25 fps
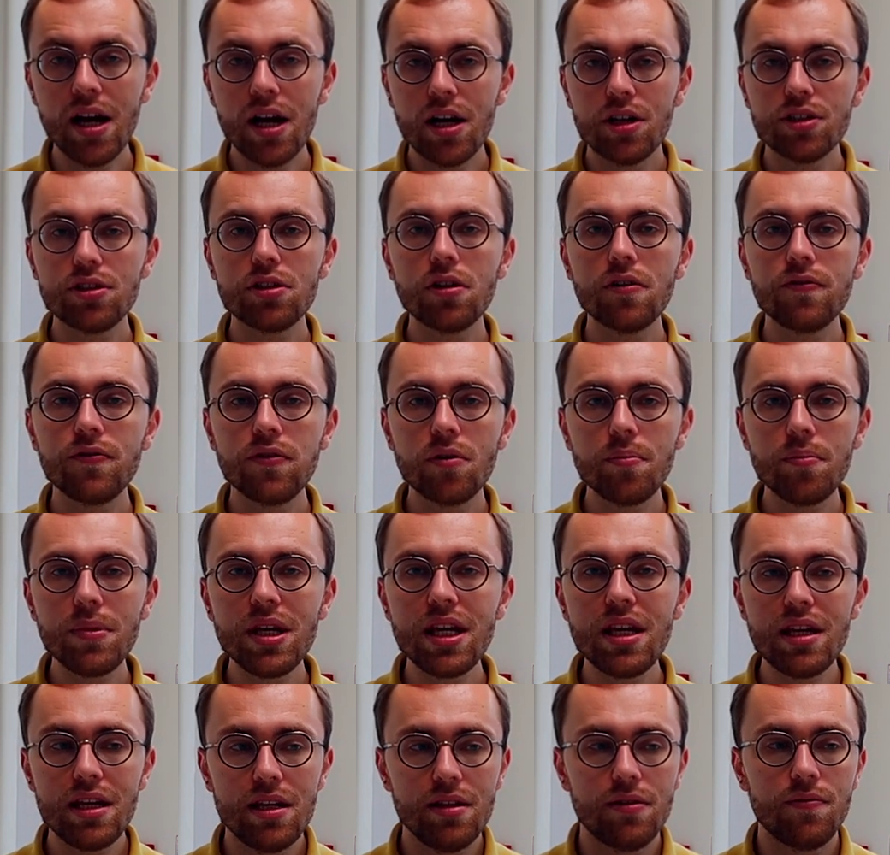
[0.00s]
So for
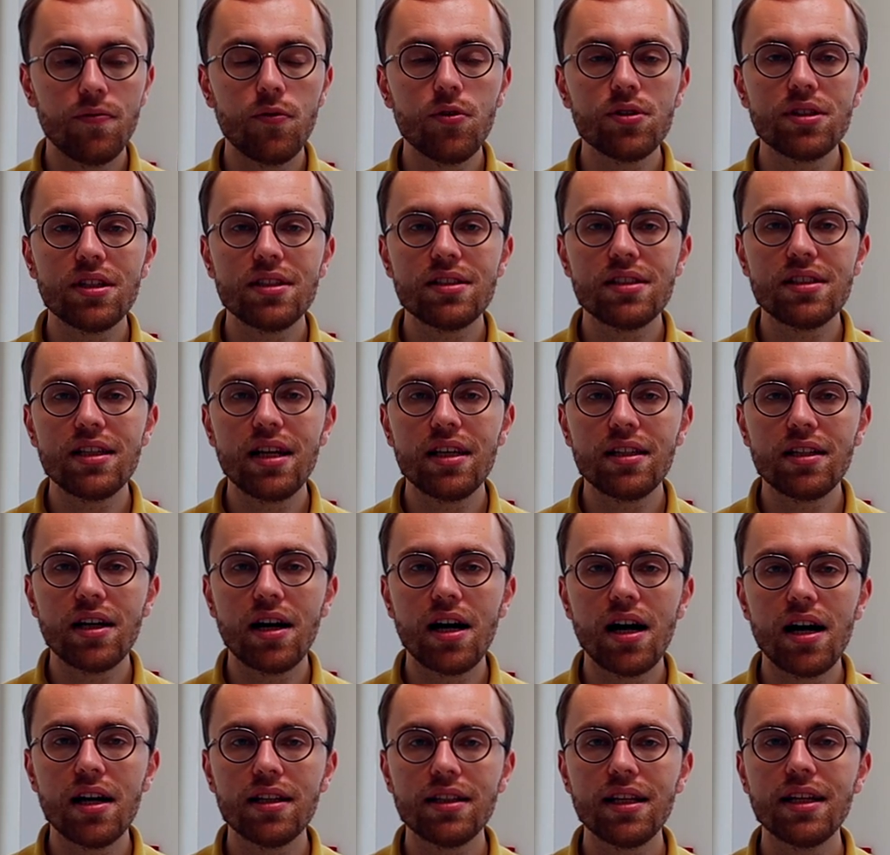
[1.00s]
me, it wasn't that
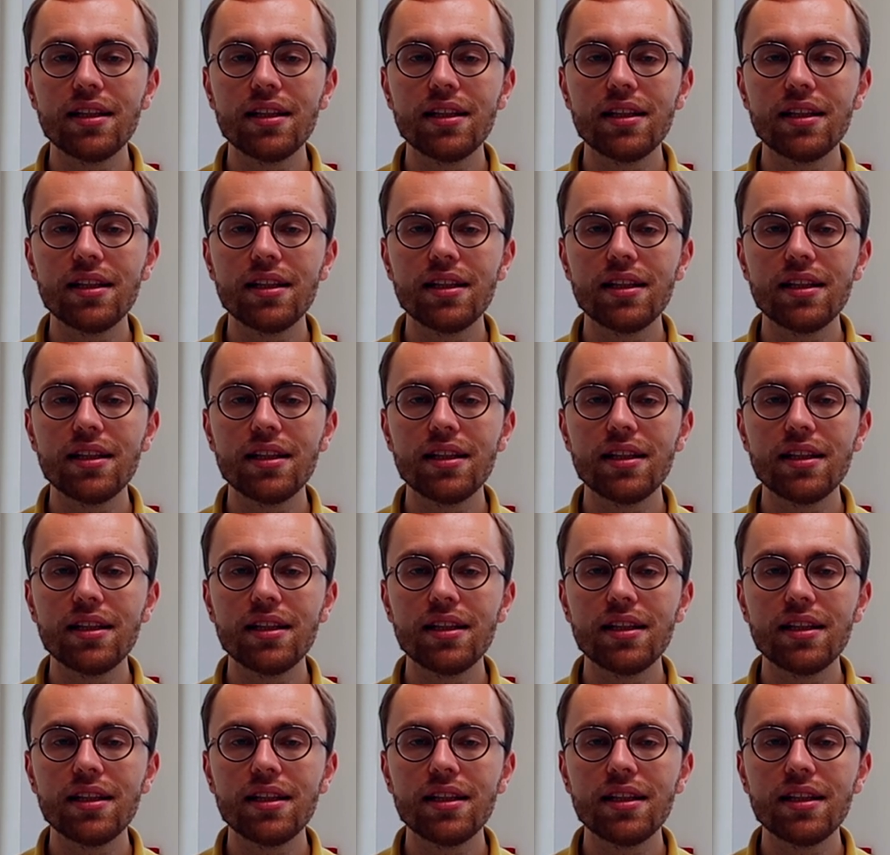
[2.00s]
hard.